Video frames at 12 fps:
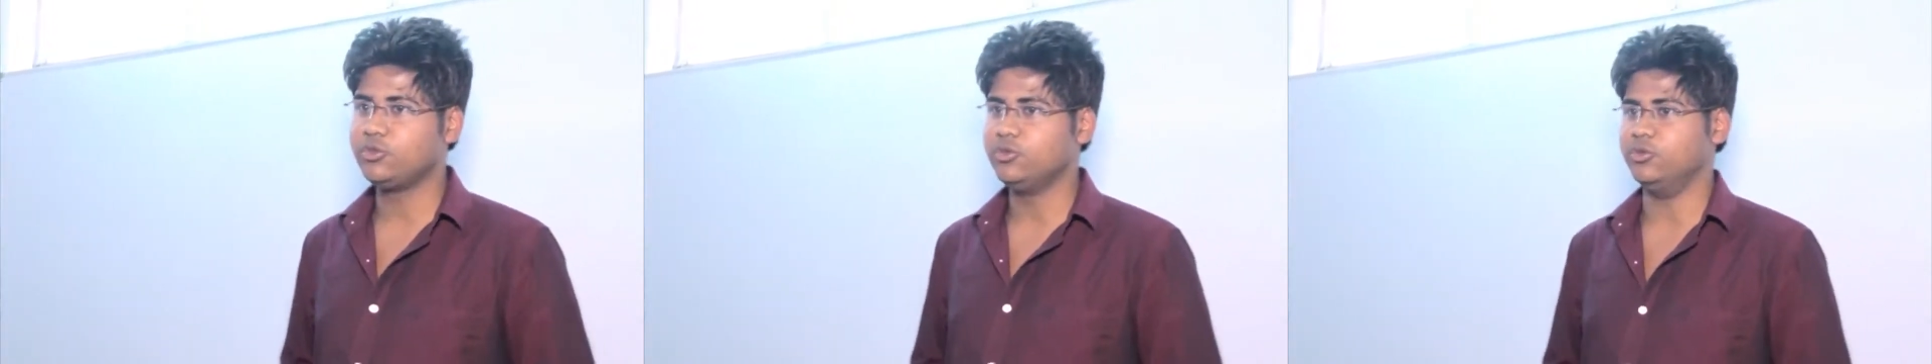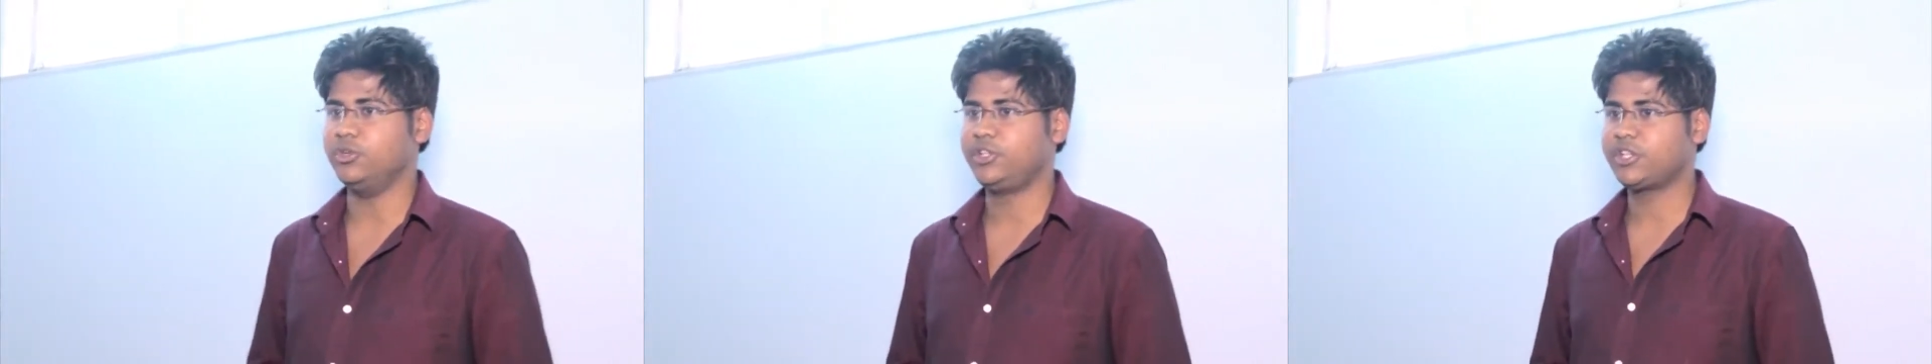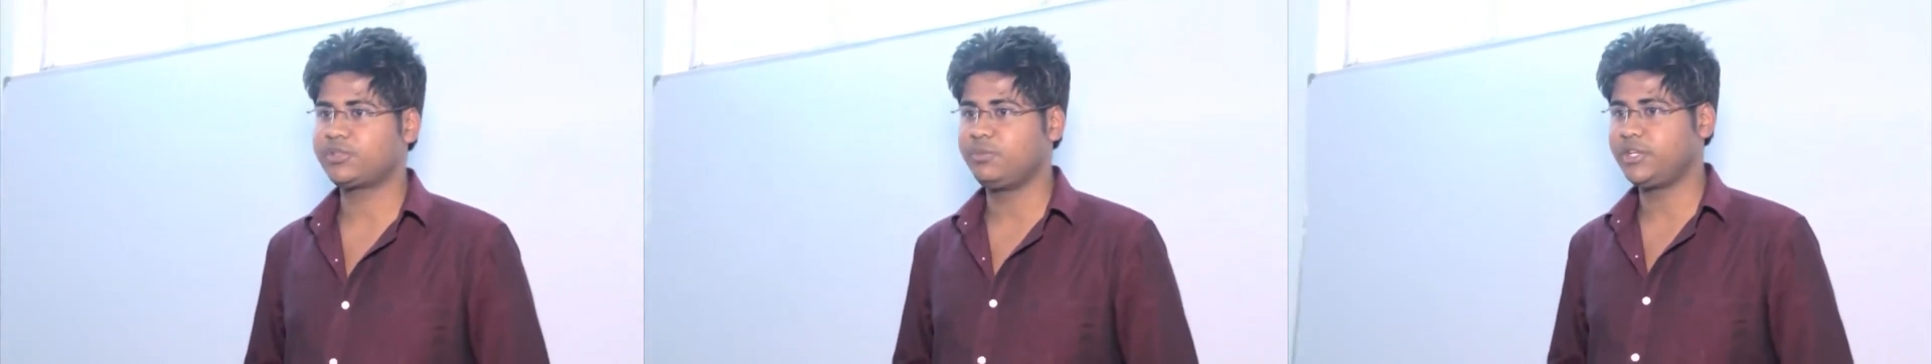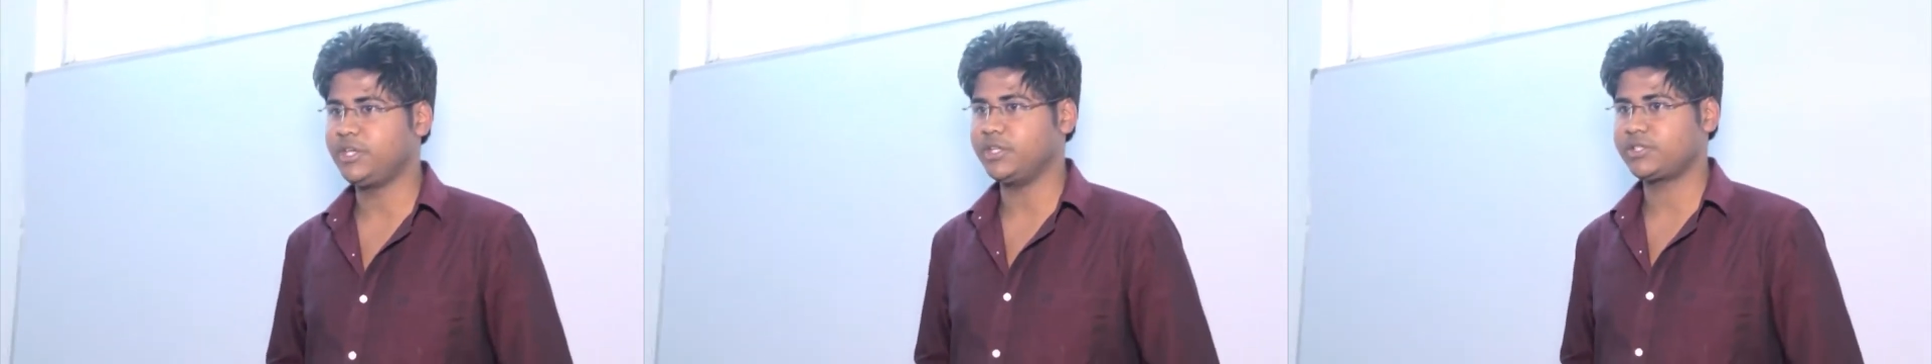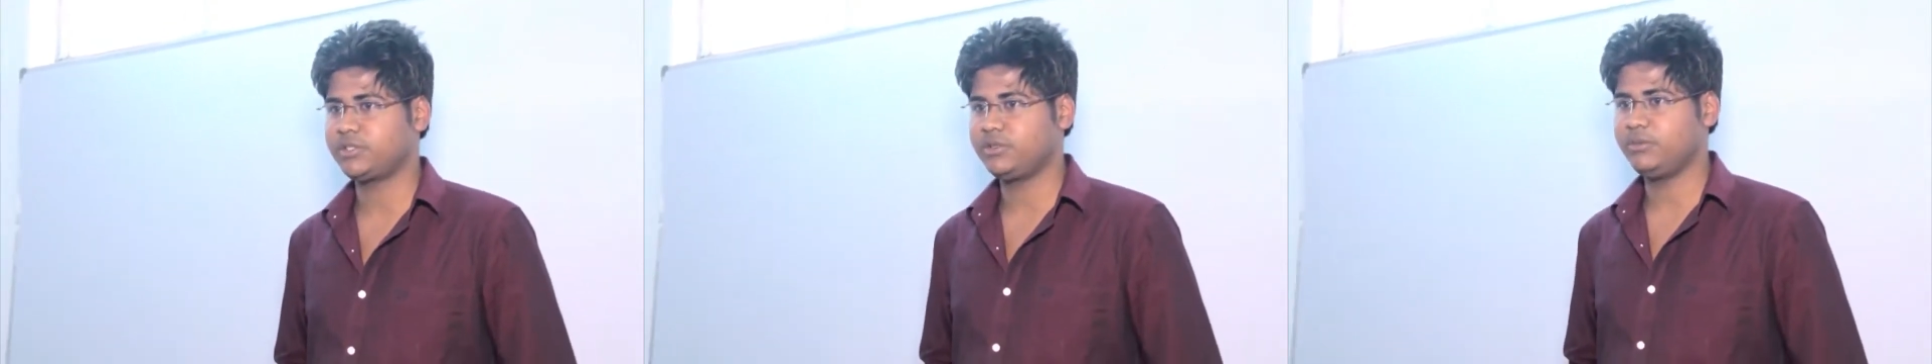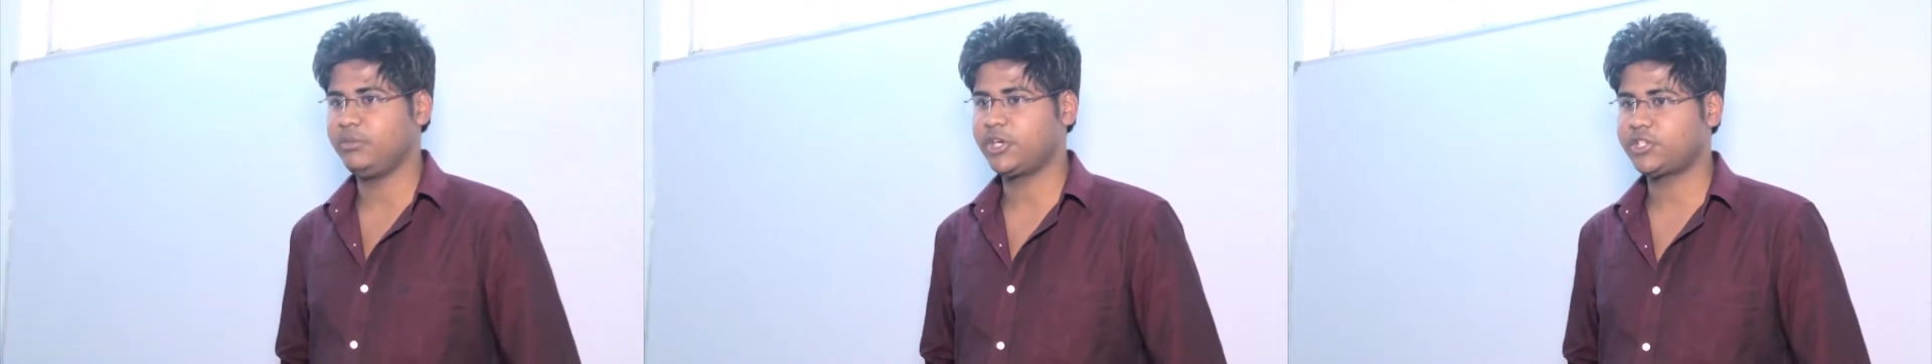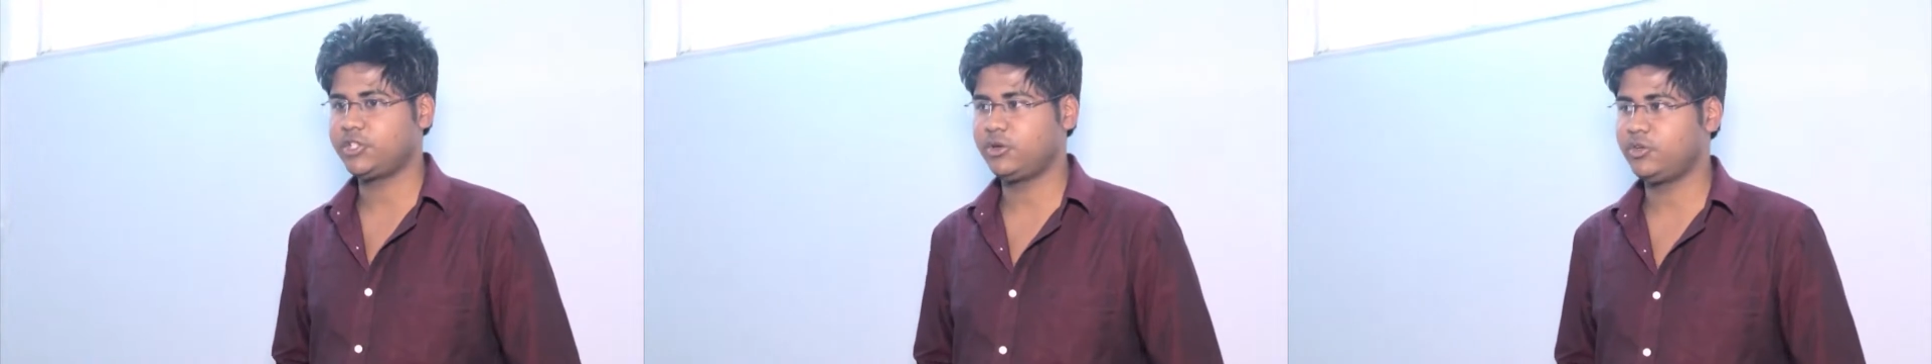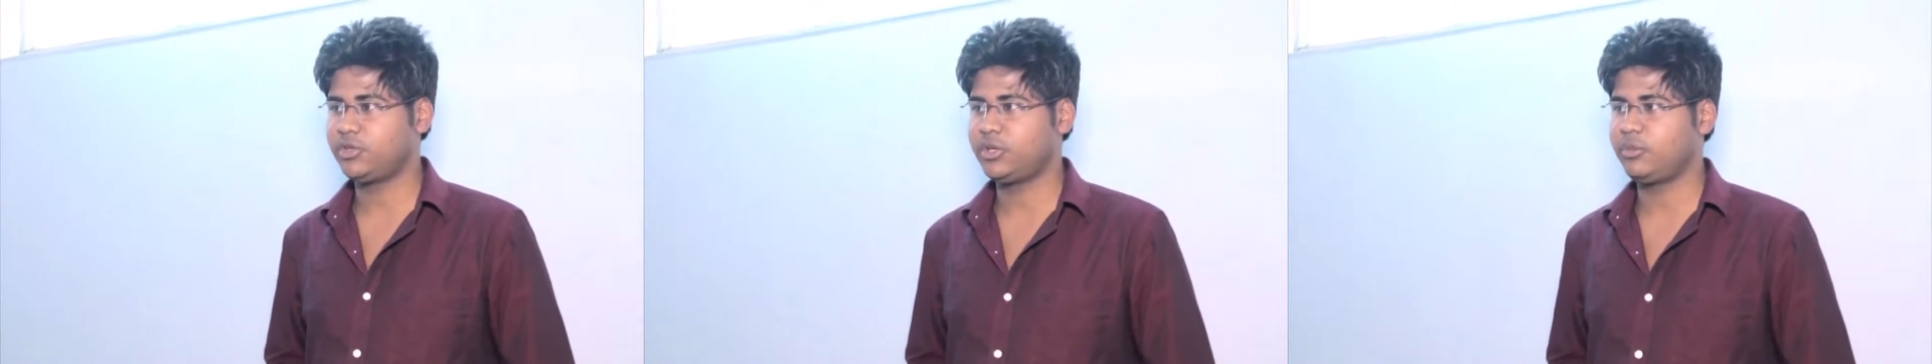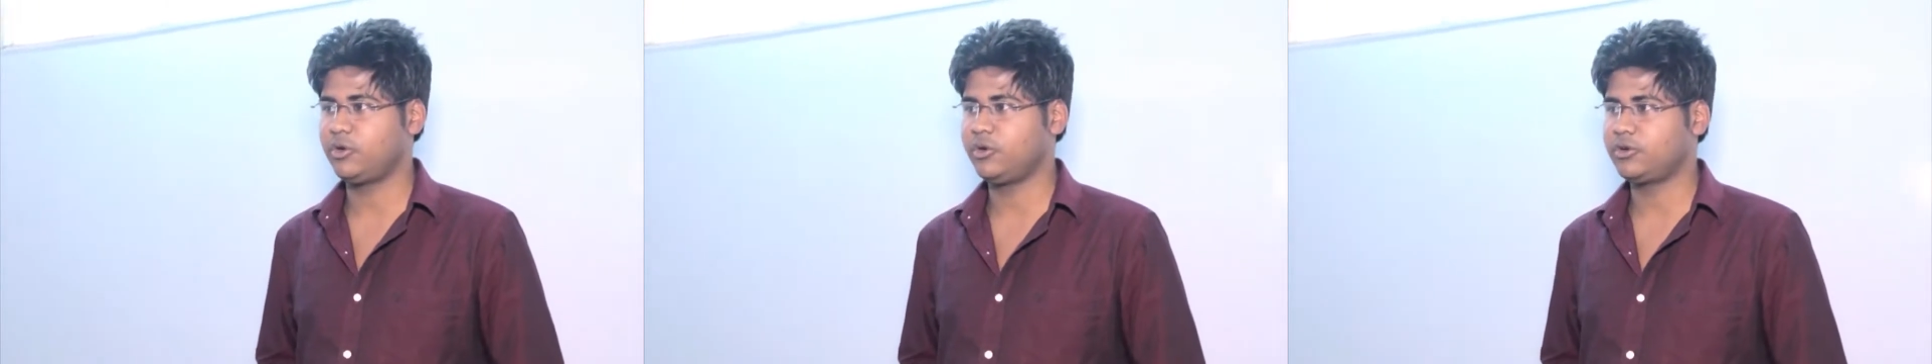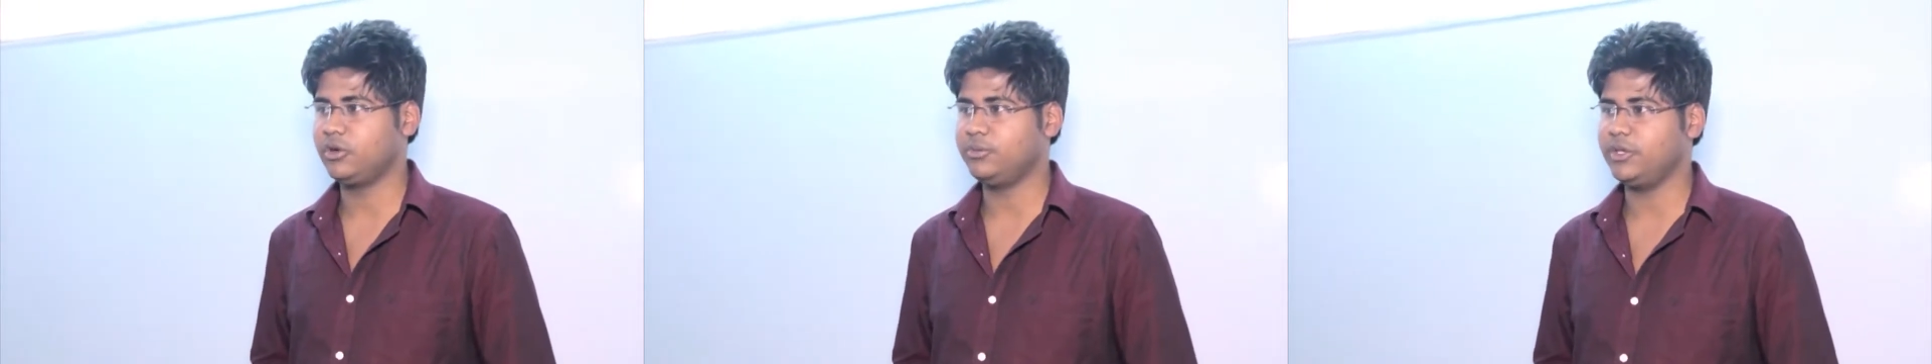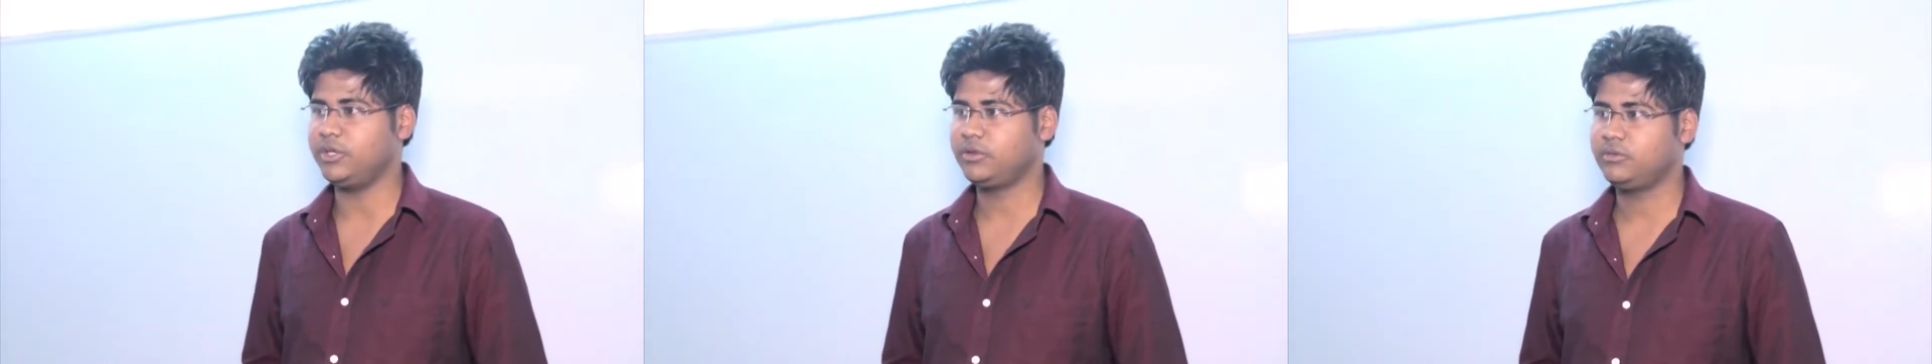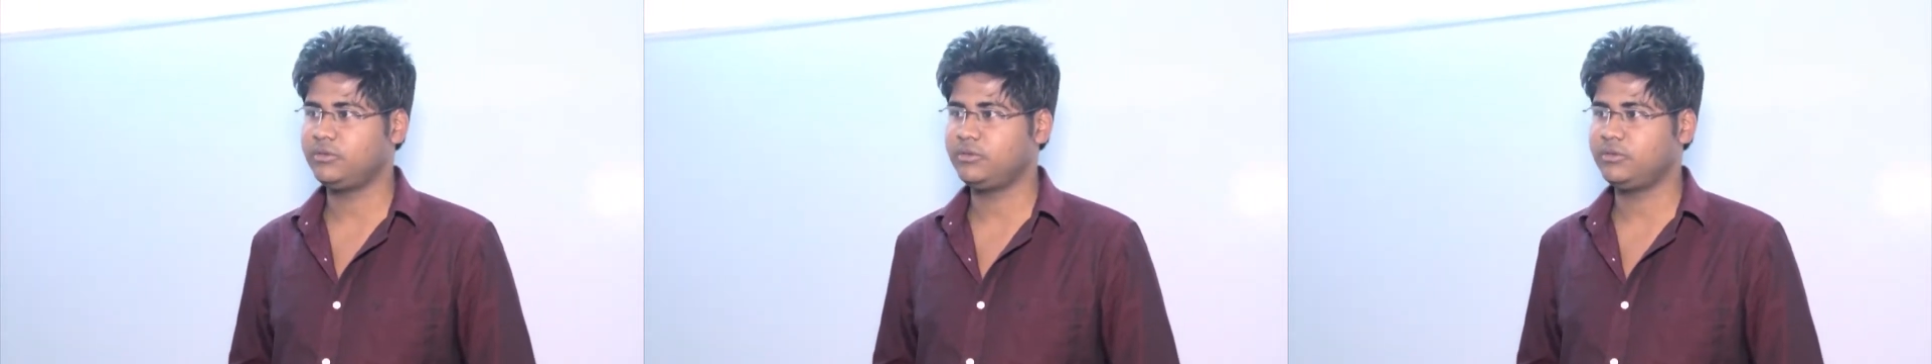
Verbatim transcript: do in the speed test, make sure you keep a note copy.